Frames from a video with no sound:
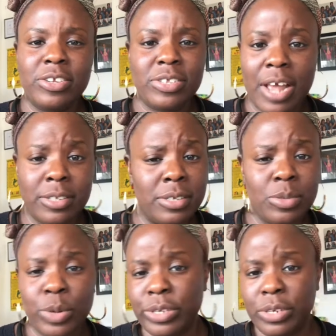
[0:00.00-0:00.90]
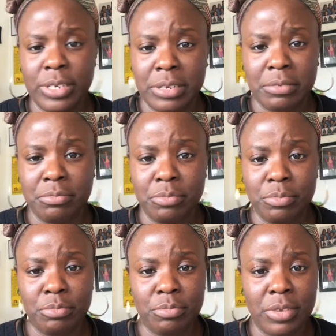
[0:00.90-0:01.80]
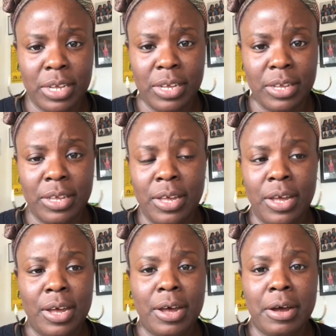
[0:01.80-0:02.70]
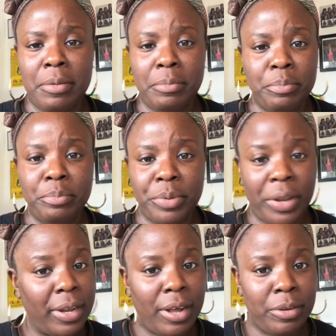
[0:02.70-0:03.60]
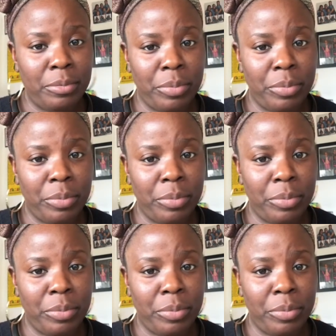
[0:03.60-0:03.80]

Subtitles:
just asked this question and they put it down.